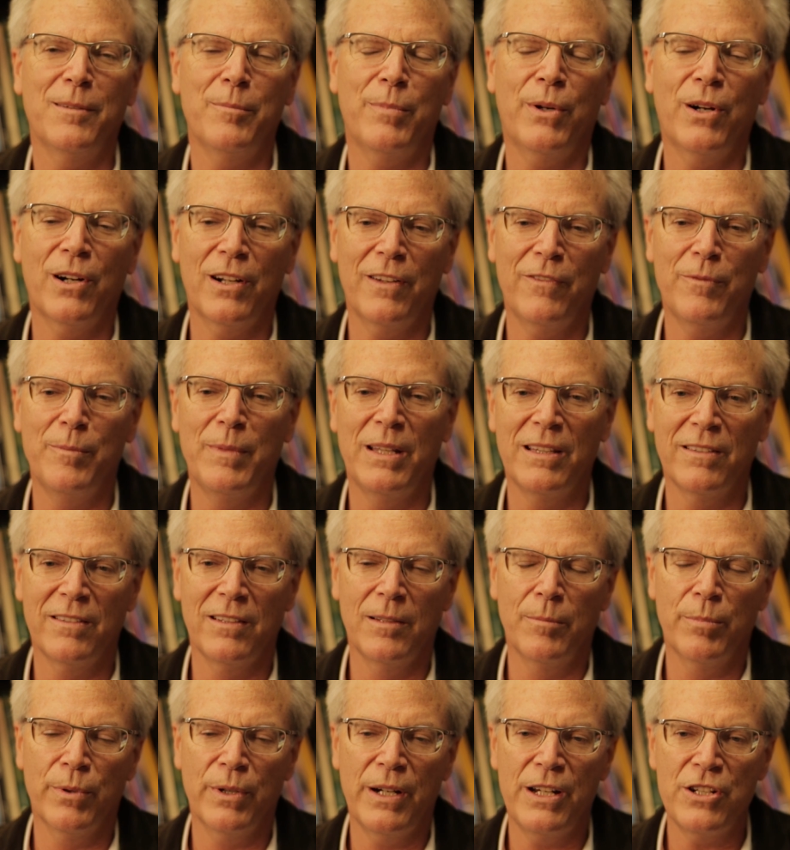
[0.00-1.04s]
part of men's
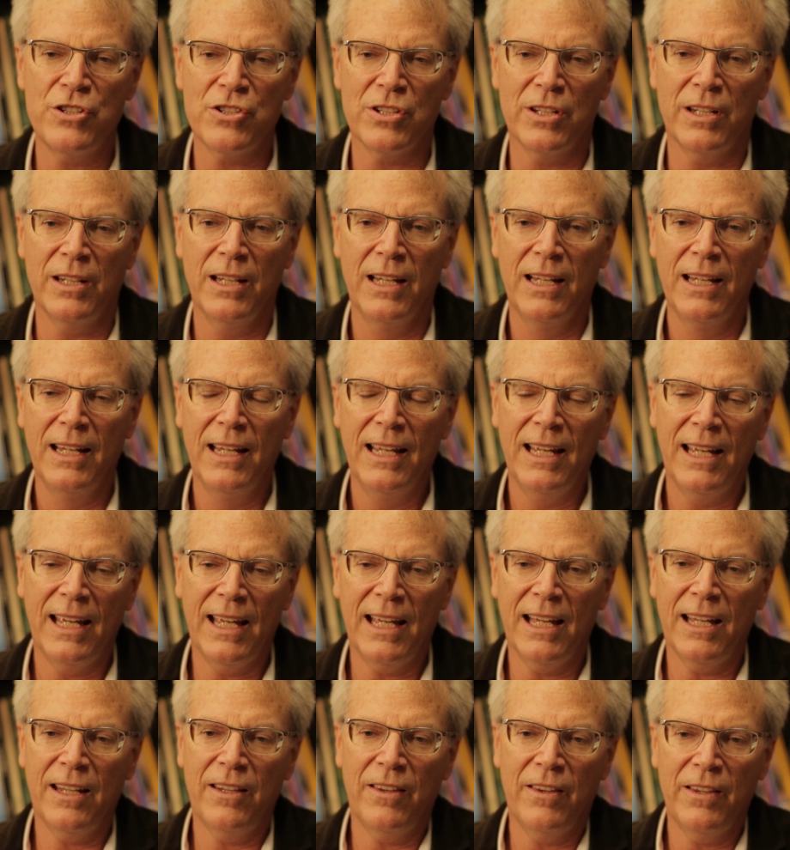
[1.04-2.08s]
liberation,
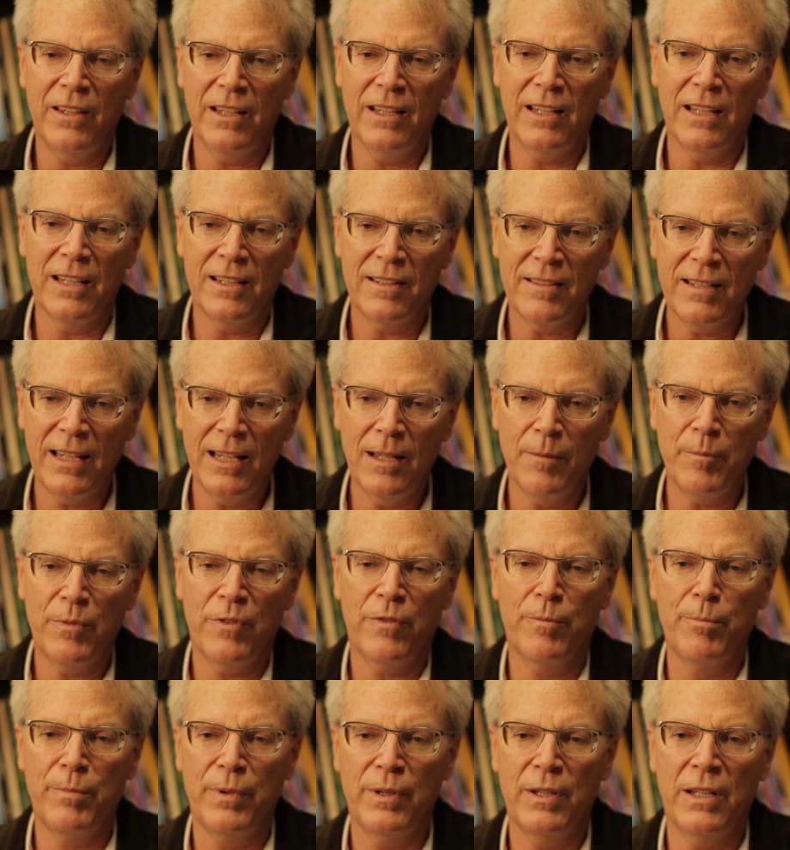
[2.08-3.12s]
and the
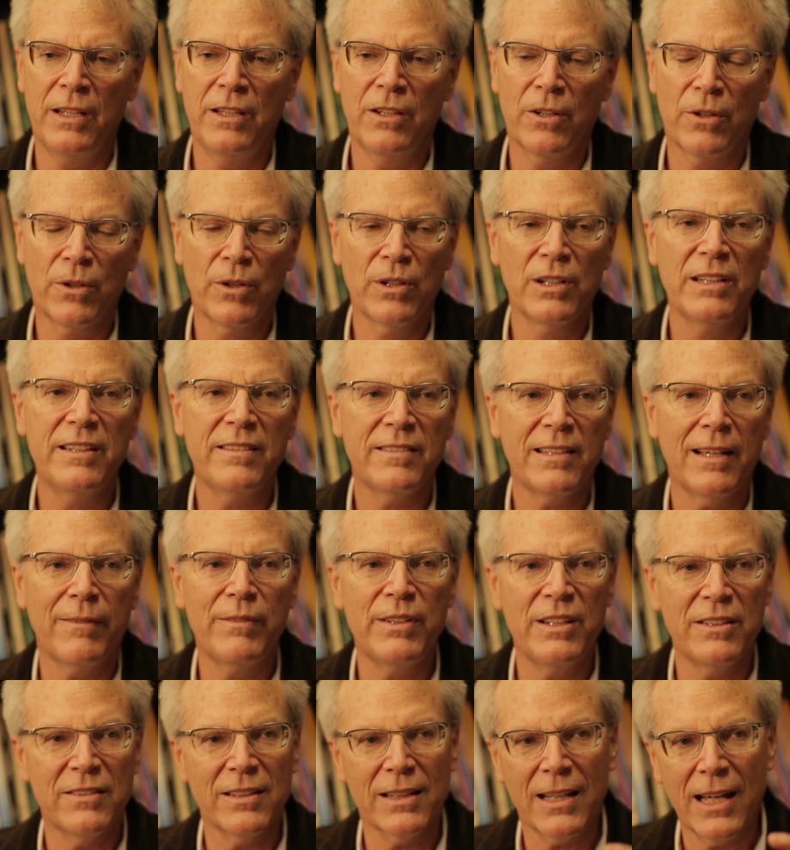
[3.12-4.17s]
attempt in the early
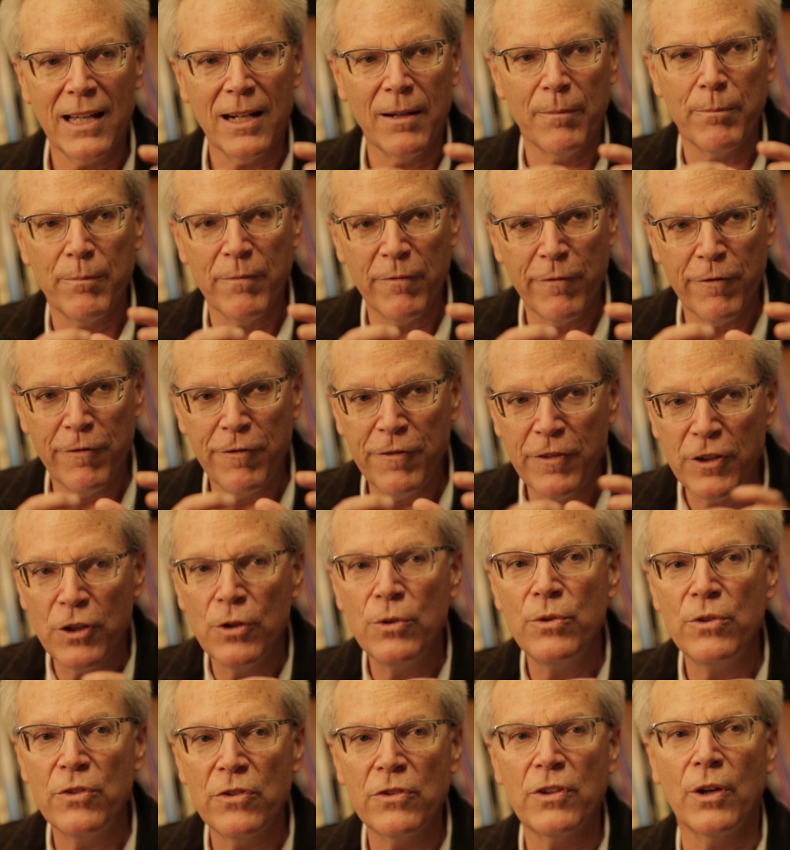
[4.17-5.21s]
70s to kind of
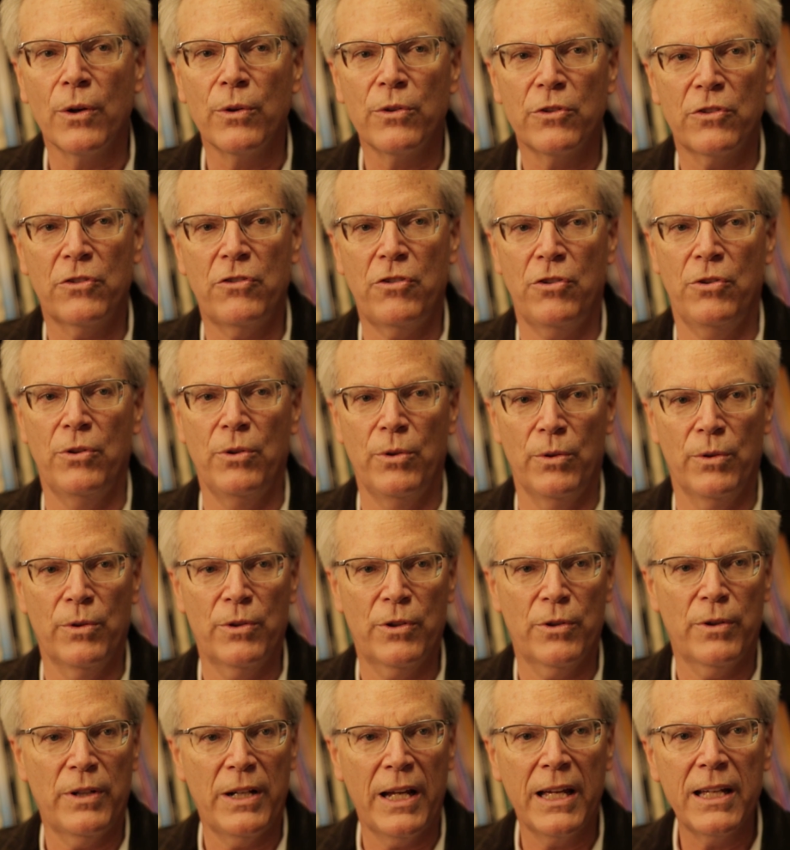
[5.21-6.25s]
fuse those two
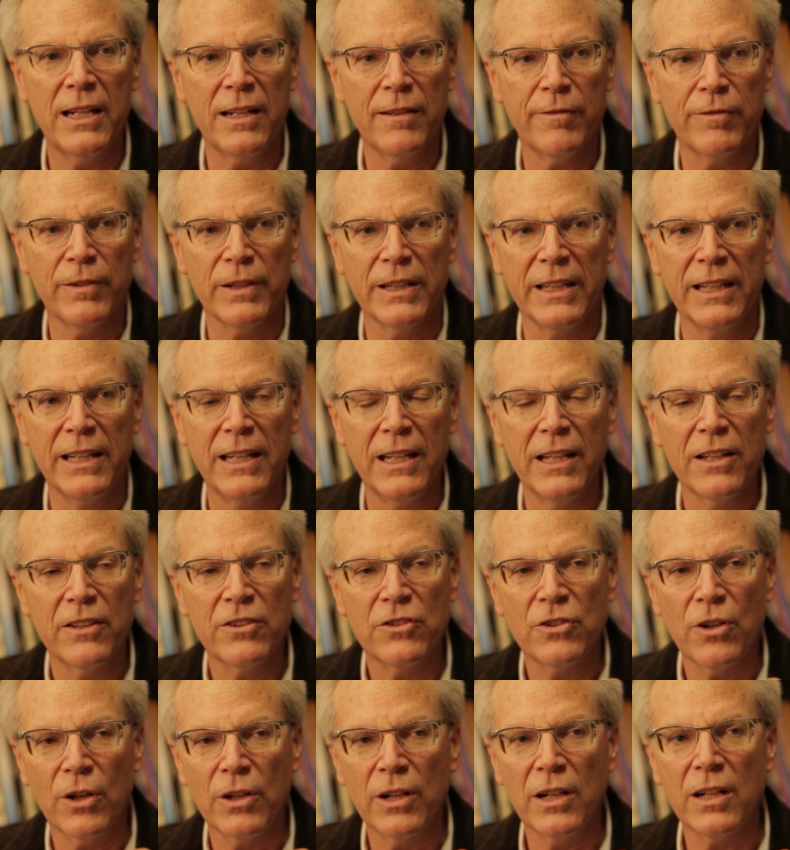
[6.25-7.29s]
creatively
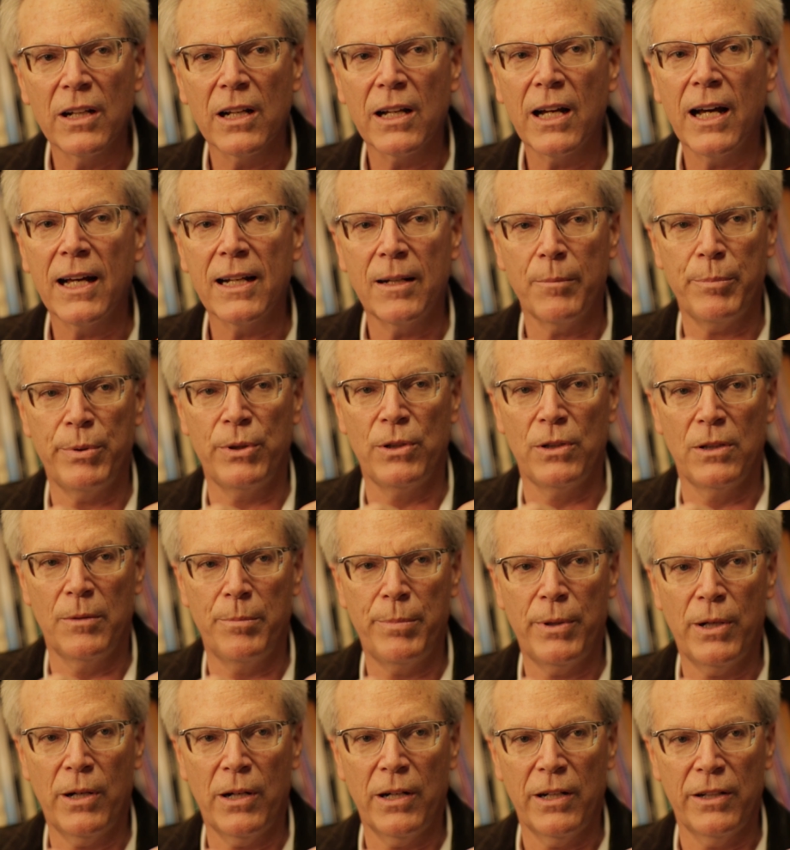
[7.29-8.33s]
started to kind of pull
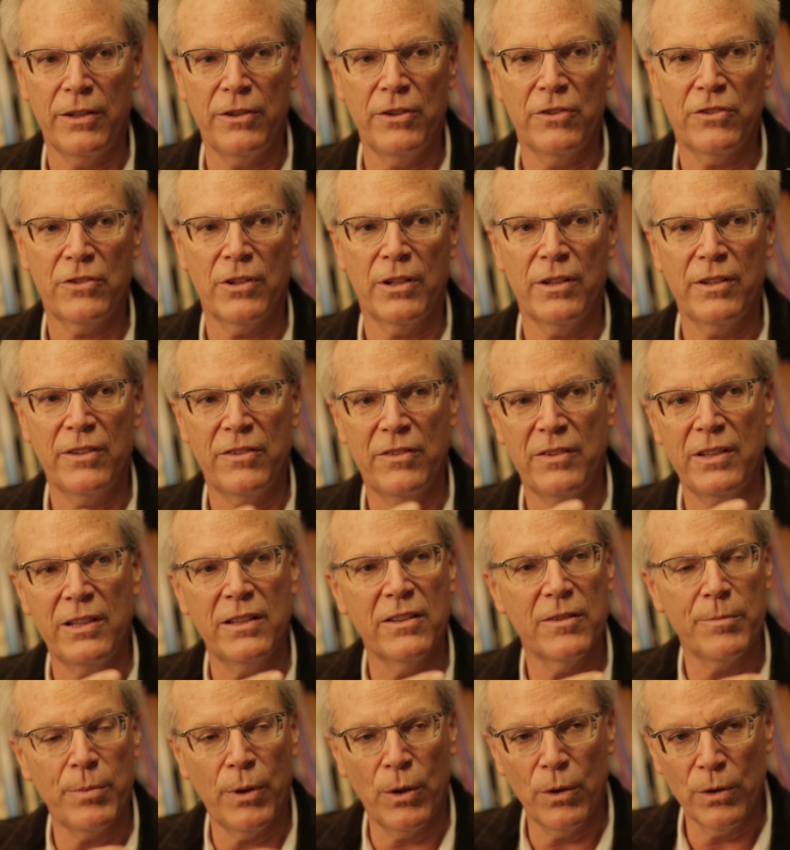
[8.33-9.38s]
apart, and you started to see
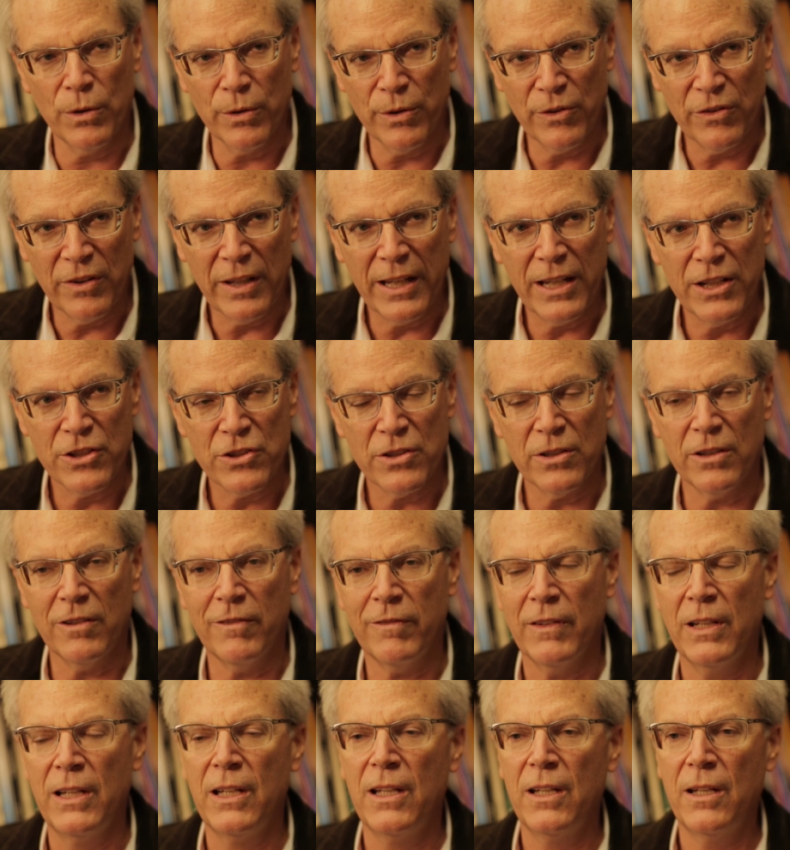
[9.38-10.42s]
this polarization of